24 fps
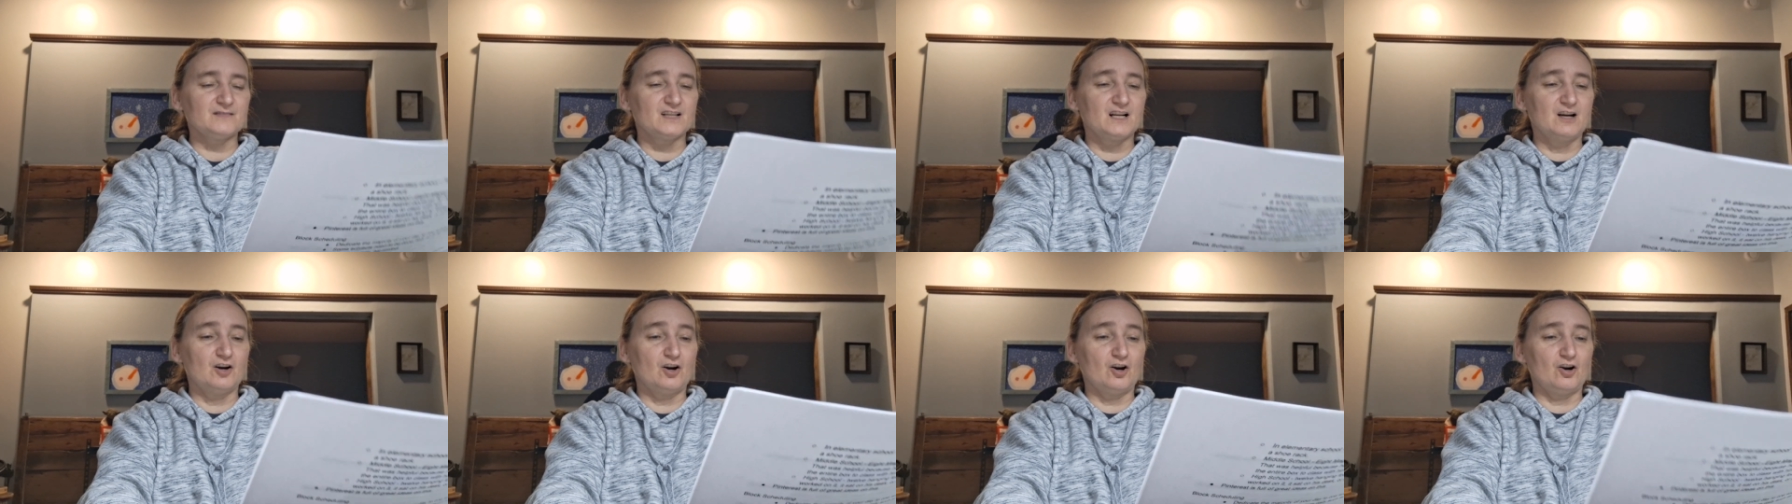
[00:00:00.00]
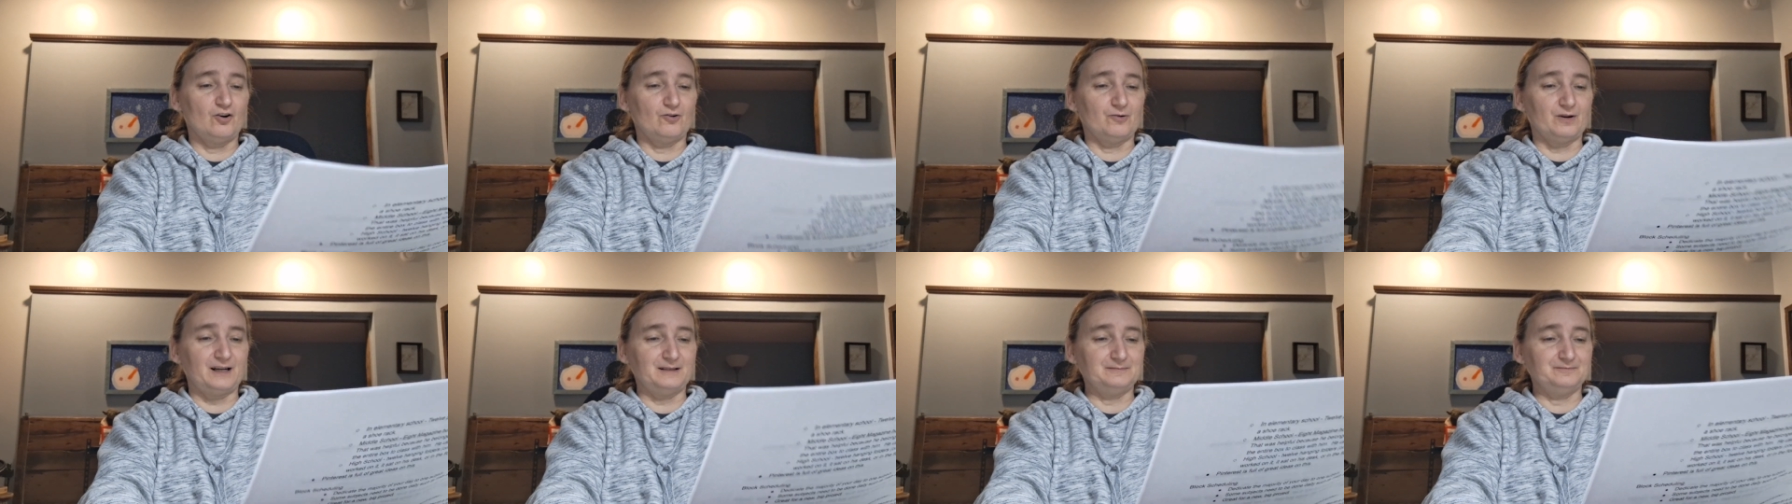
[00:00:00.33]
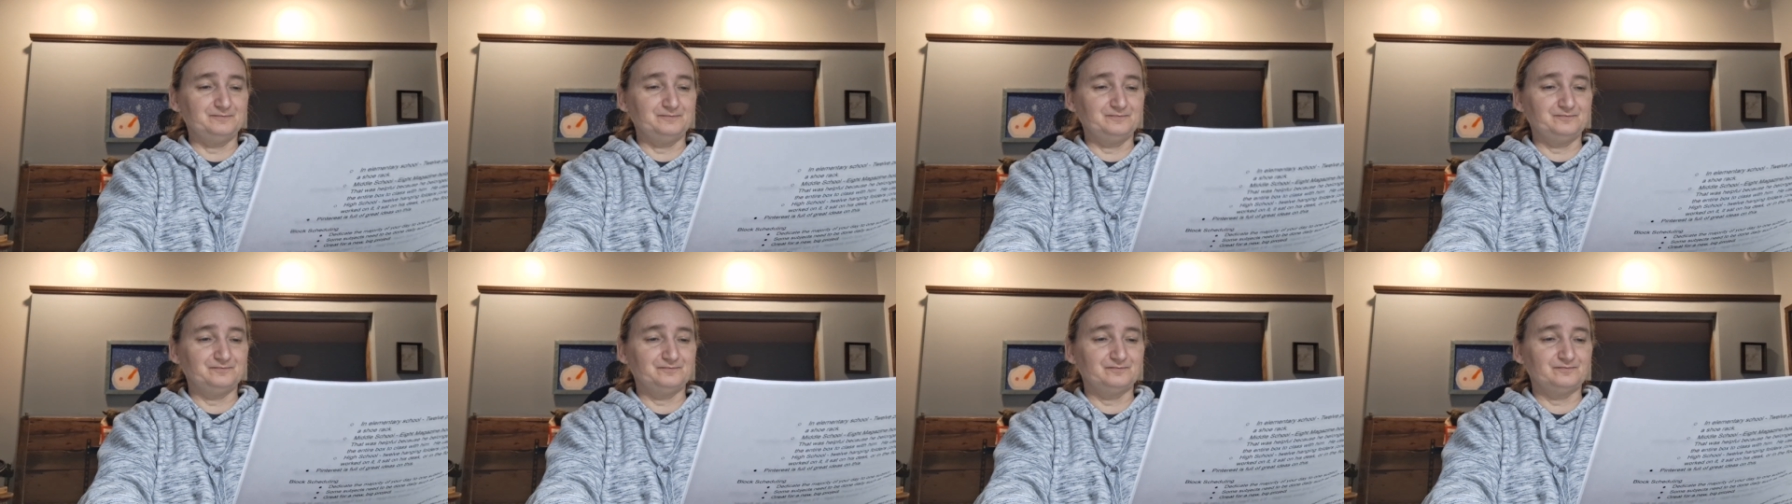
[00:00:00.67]
All right.
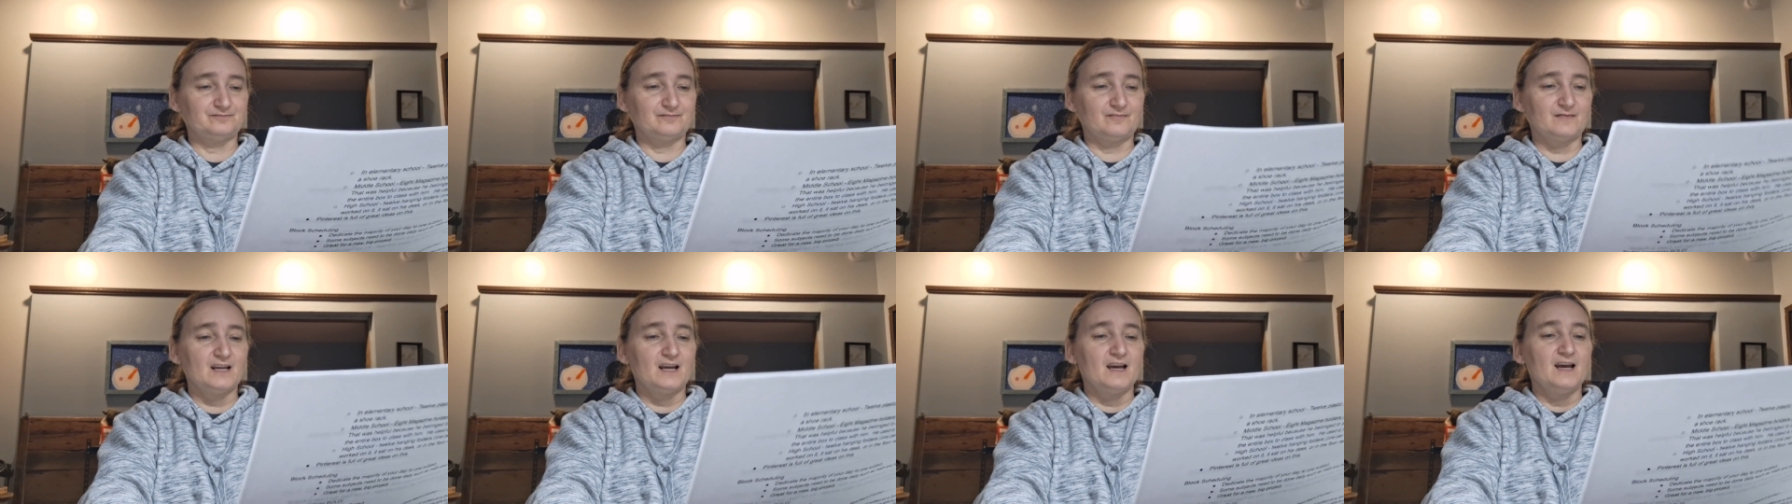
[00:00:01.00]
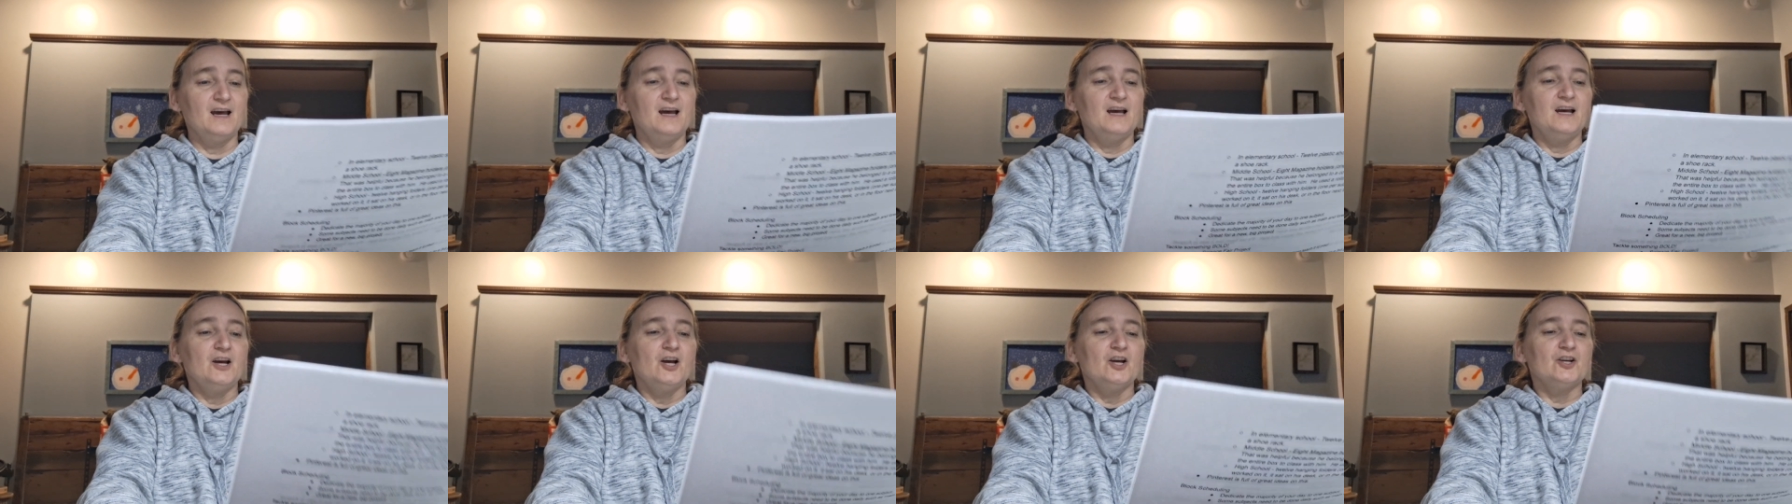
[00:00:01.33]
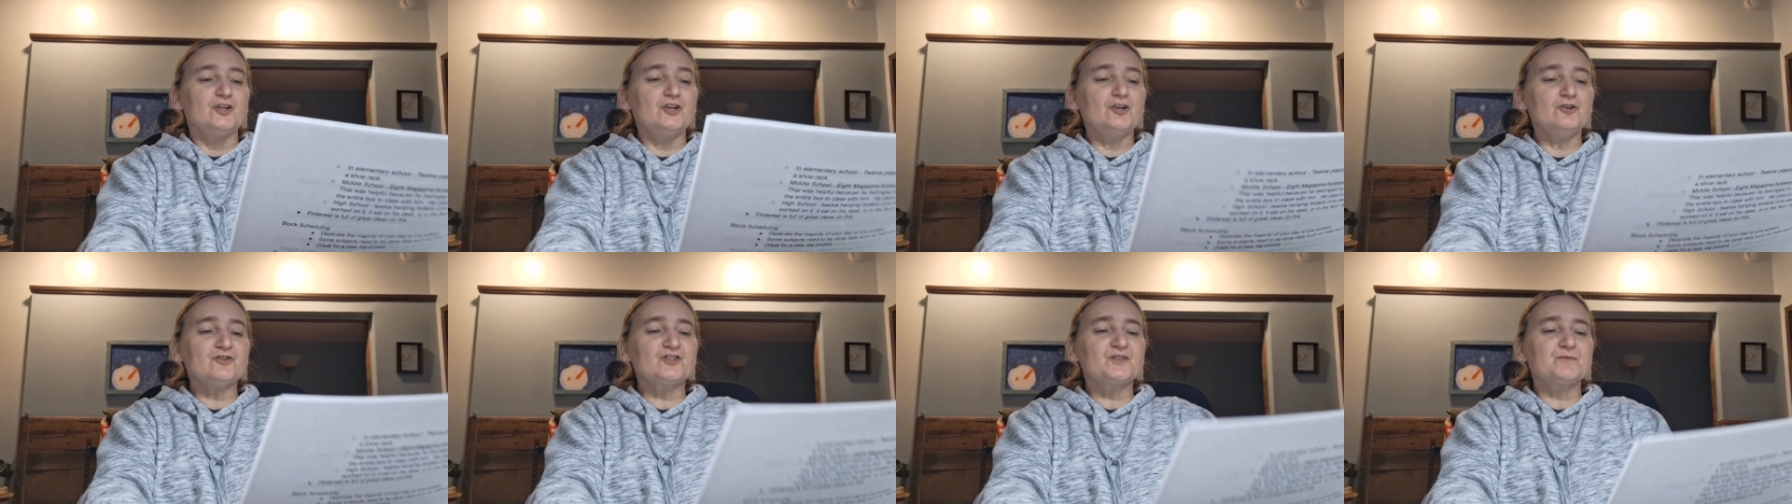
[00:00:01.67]

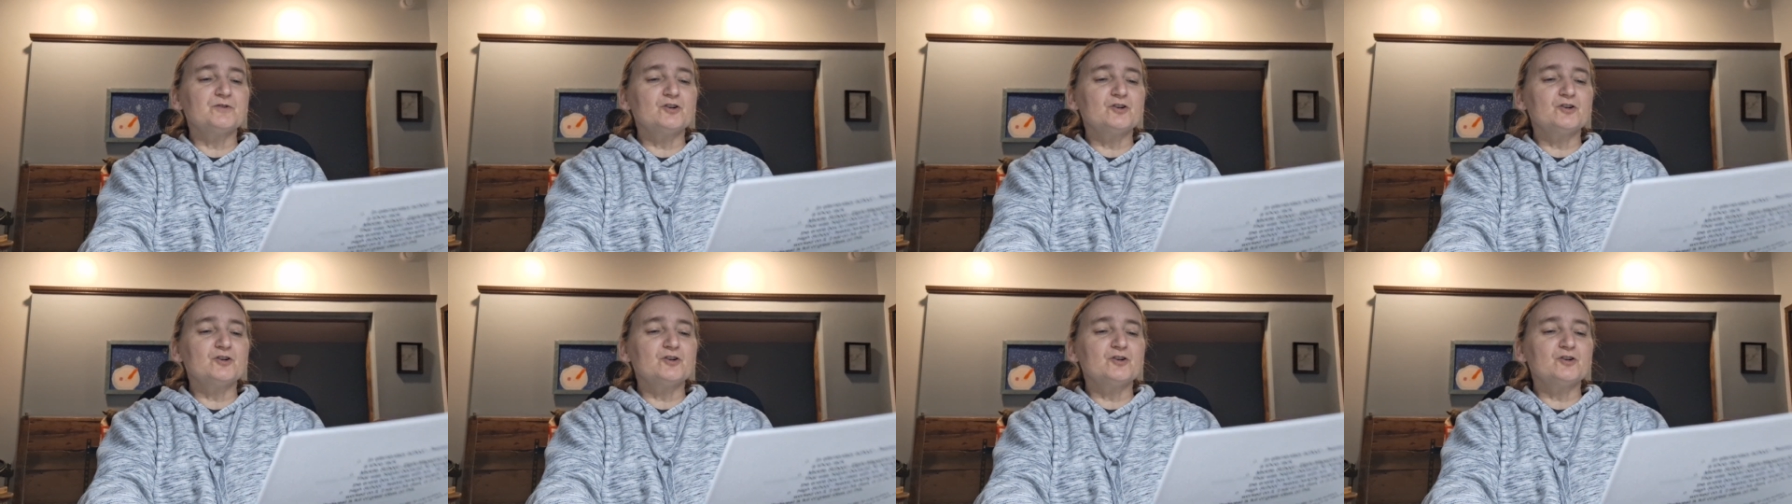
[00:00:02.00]
Use